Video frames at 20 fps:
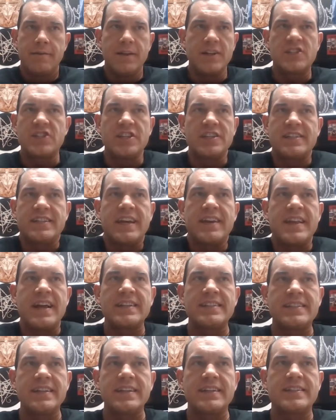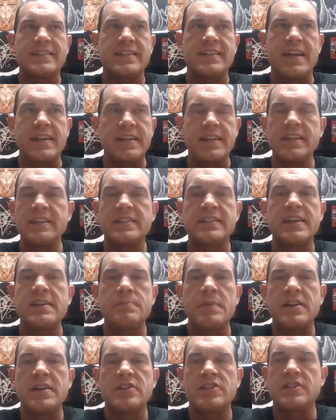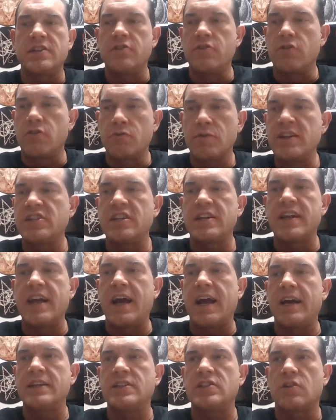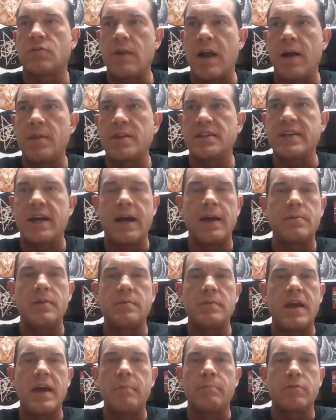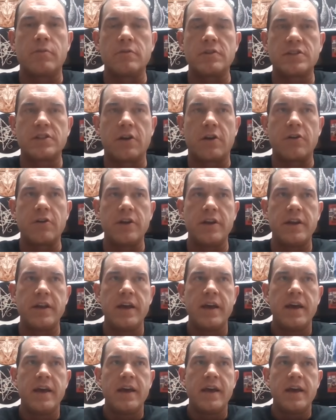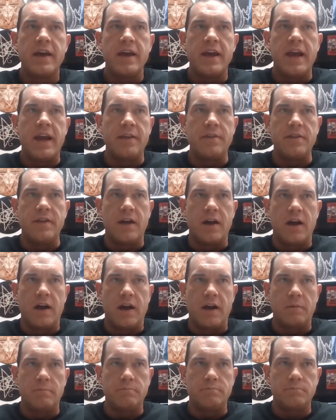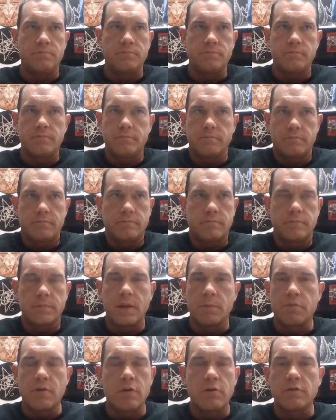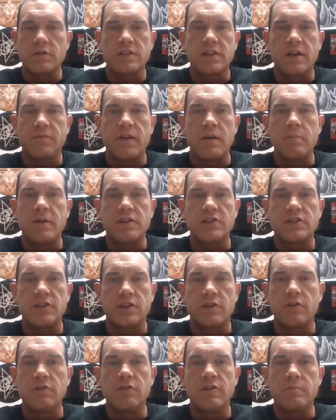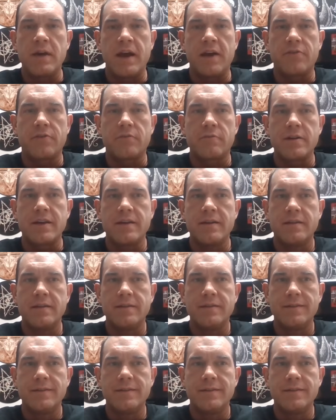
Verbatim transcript: Let's just say that's the extent. Let's say he mentions the Norwegian guys around the time the Emperor started, and the uh, the proto stuff I mentioned, including Bathory.